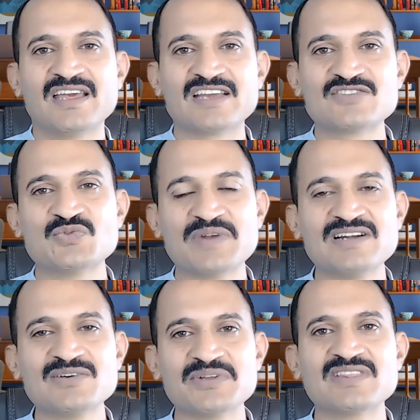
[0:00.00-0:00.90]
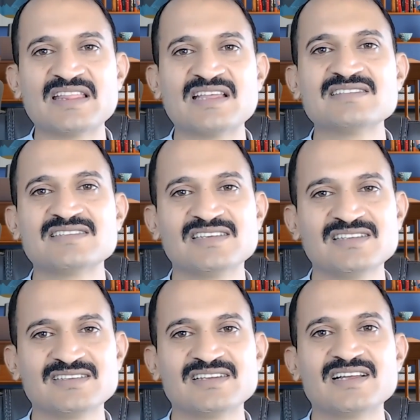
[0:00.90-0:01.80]
exuberant with
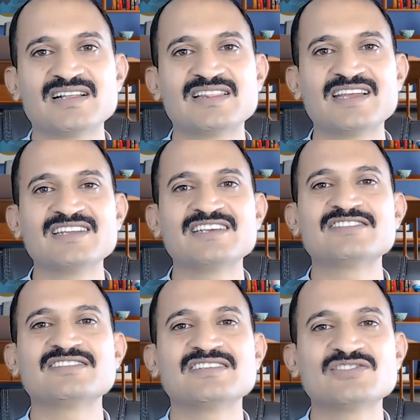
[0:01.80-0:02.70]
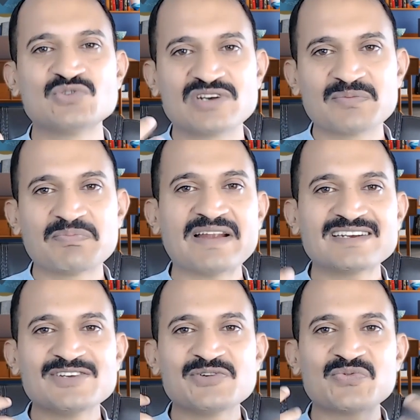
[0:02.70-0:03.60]
energy, then it should
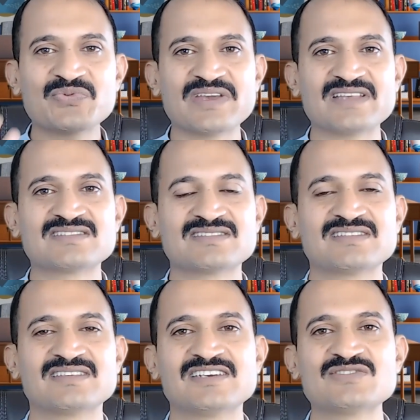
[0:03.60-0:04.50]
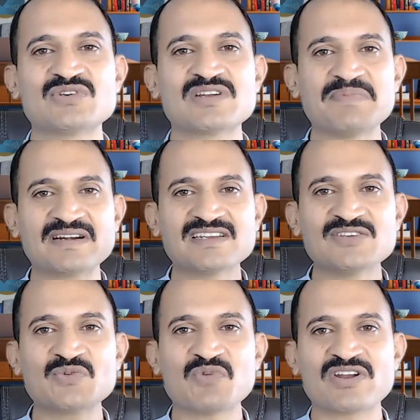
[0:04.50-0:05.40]
reflect in your face. It should reflect in
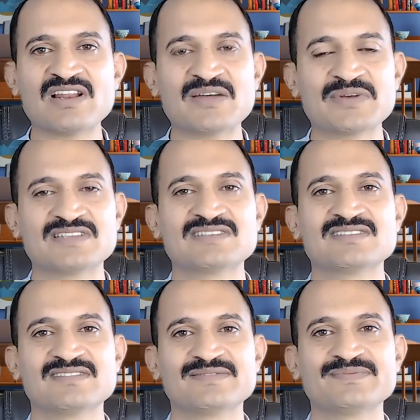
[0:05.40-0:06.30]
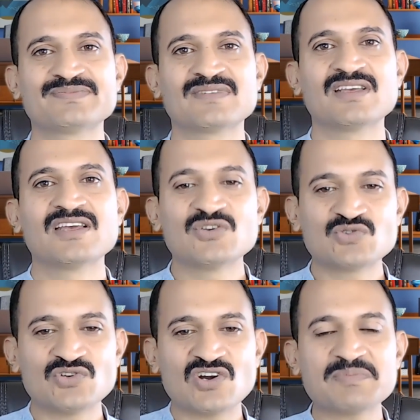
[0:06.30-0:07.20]
your body language. You
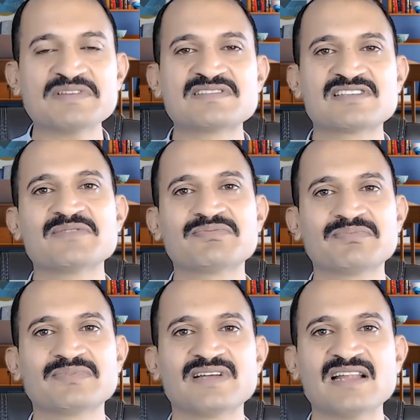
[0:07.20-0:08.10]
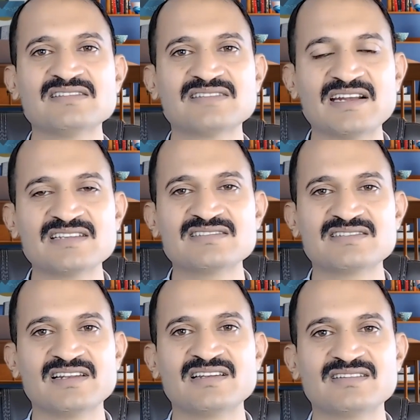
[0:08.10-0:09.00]
should not be stiff and standing
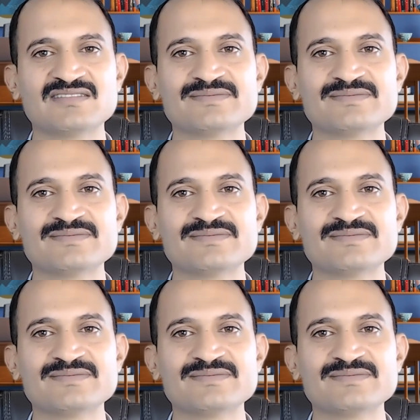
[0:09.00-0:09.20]
still.